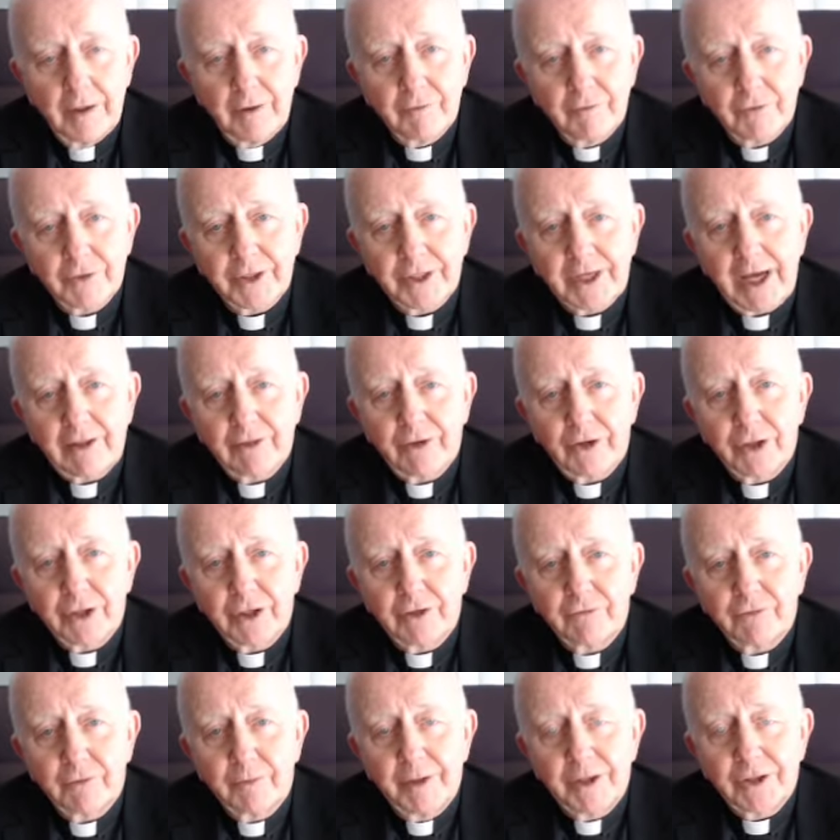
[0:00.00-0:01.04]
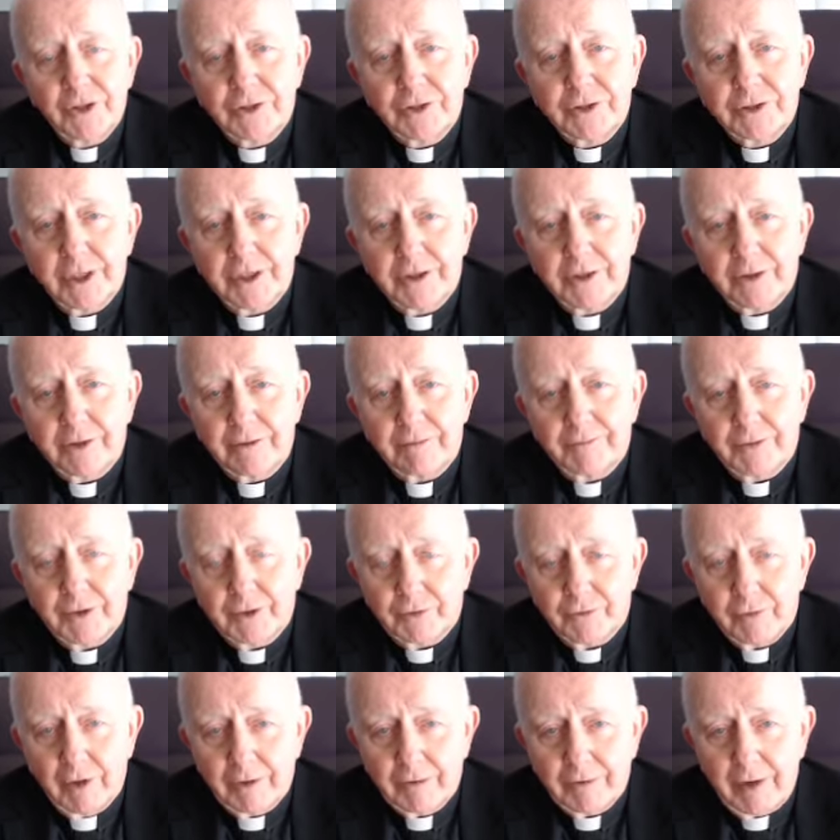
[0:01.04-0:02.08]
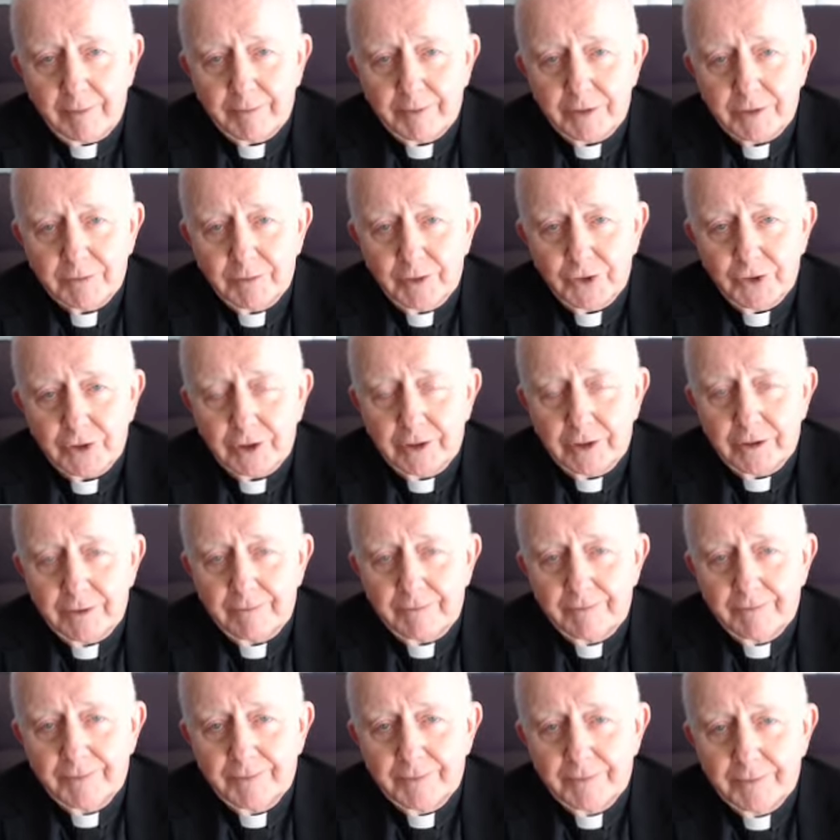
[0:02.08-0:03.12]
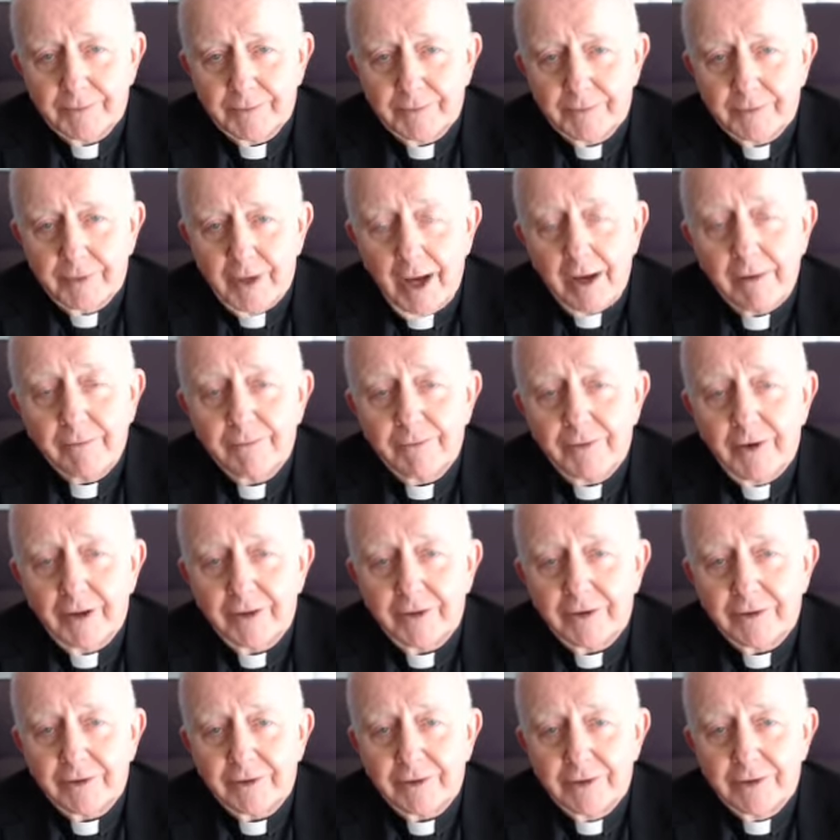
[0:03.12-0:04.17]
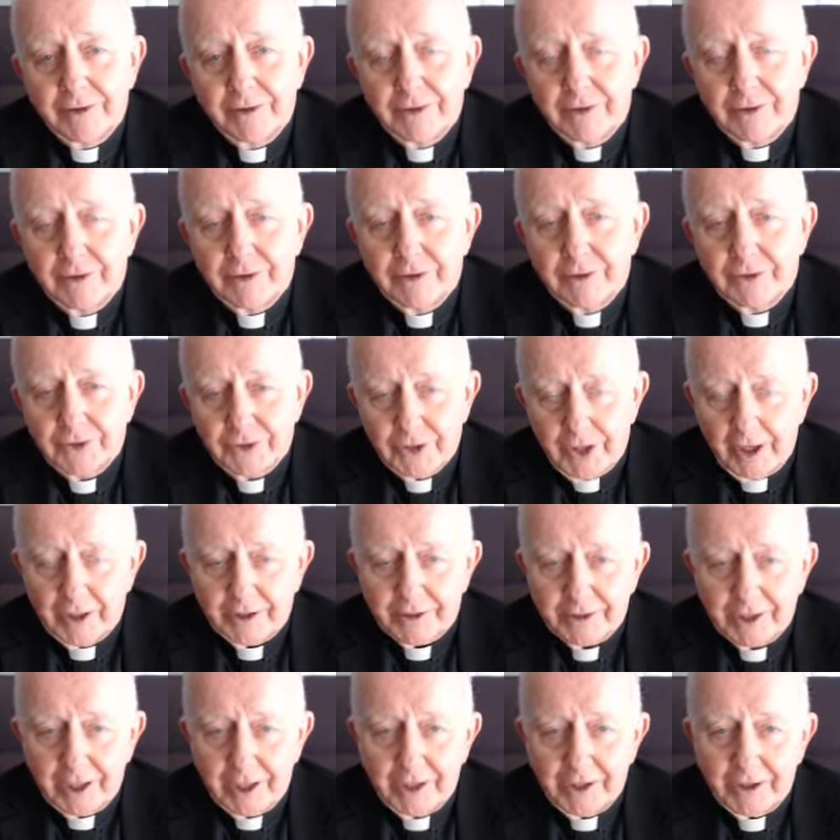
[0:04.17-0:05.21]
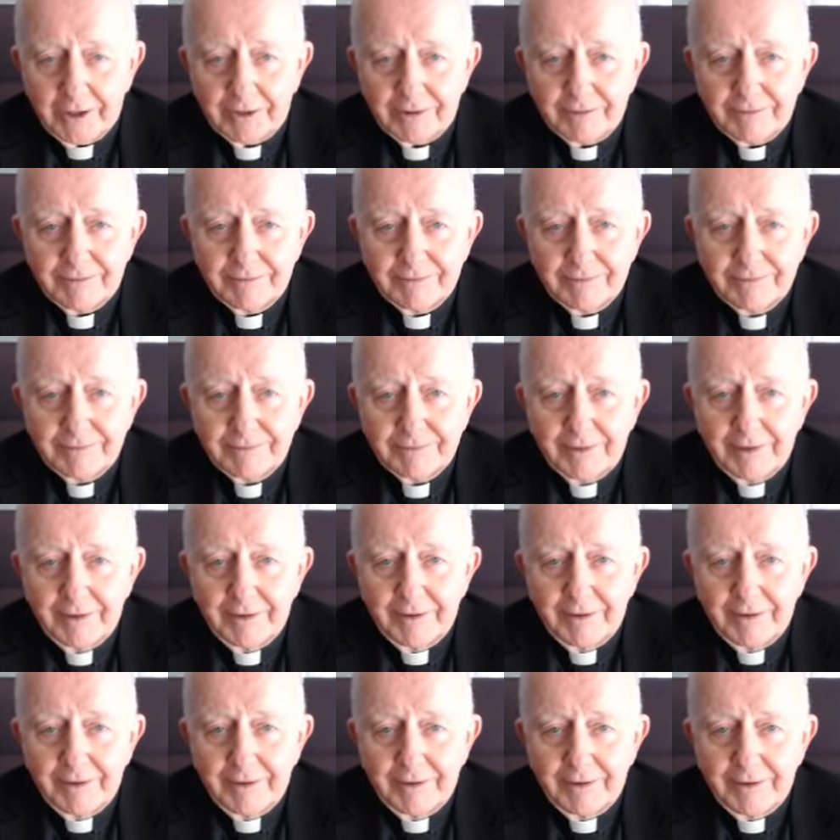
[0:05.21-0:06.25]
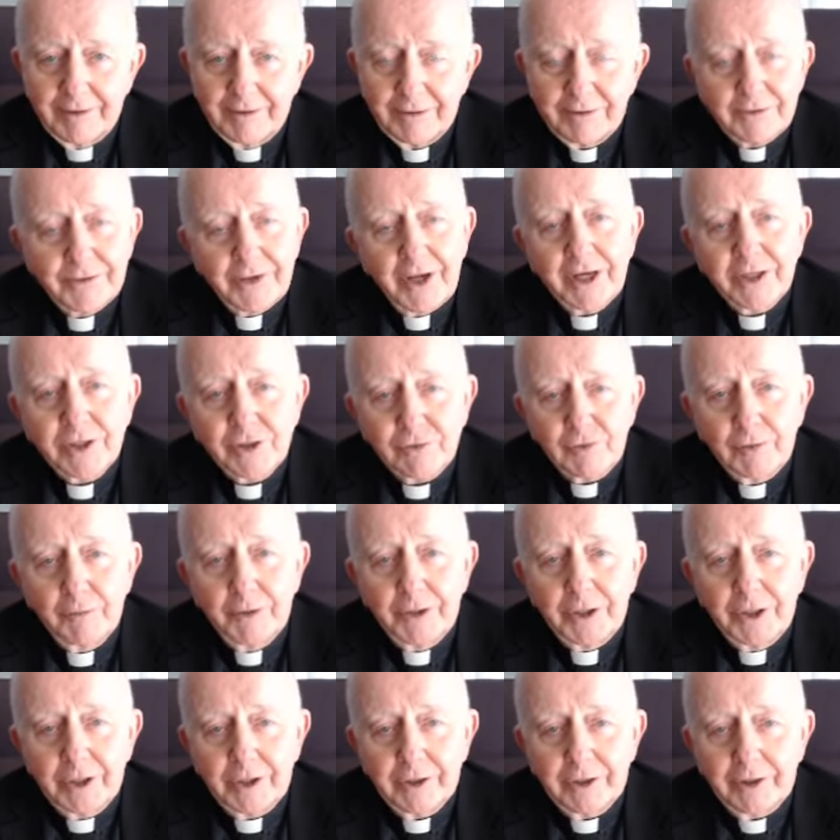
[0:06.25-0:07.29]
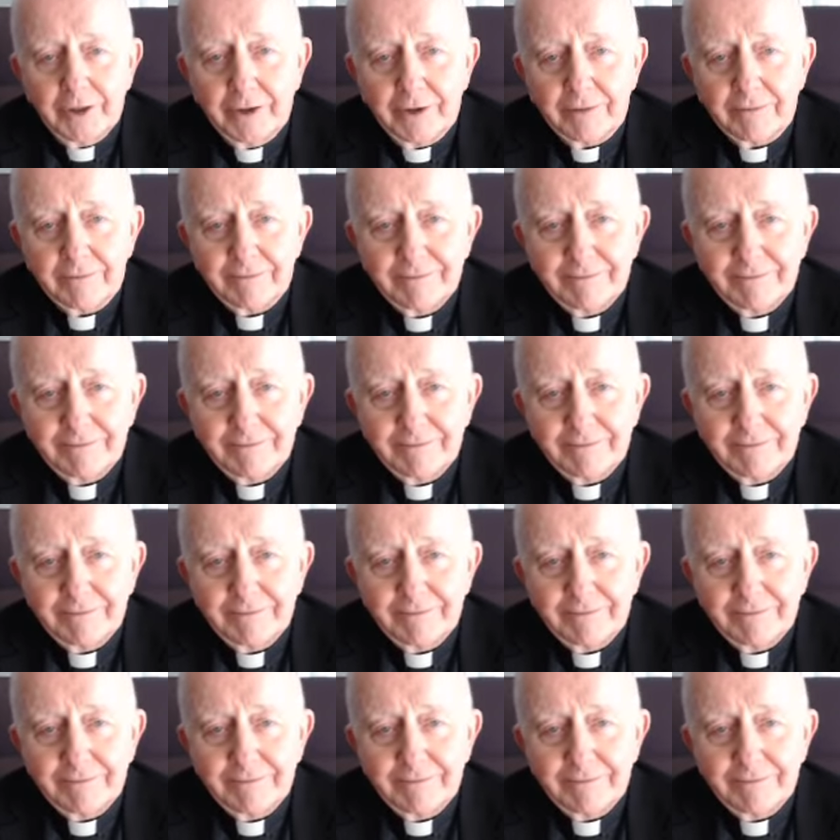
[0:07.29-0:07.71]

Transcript: For the Catholic Information Center in Grand Rapids, Michigan, I'm Father John Geaney. Thanks for being there.